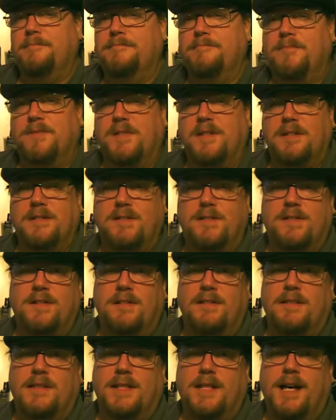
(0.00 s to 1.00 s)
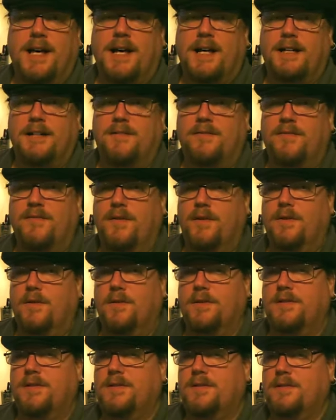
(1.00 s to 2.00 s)
Since a lot of
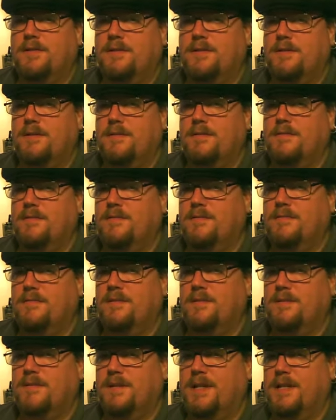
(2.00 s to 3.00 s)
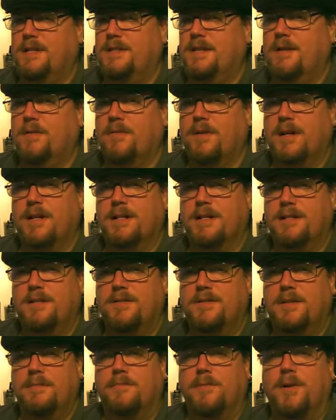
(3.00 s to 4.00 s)
folks said they were going
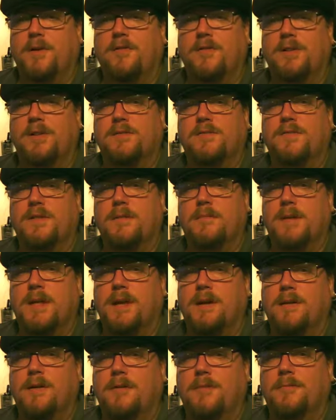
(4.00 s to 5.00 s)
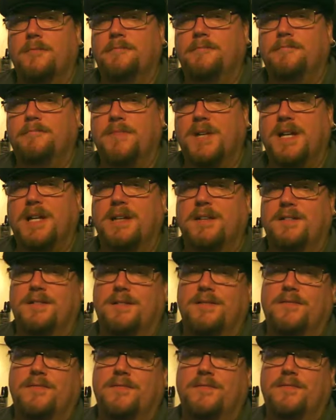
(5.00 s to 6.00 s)
to jump over to Vimeo because
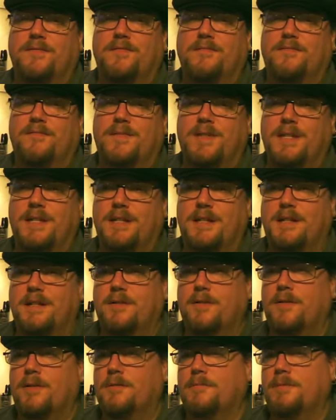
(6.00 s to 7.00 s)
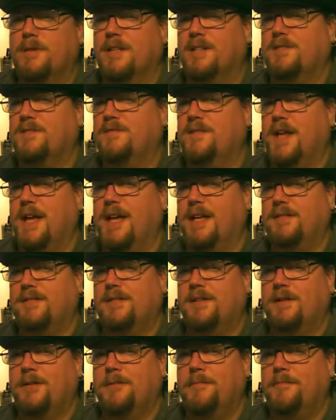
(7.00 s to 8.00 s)
of the Google Plus
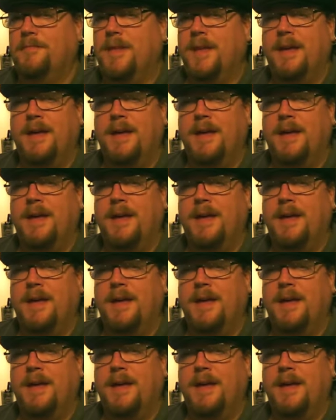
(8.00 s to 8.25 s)
fiasco,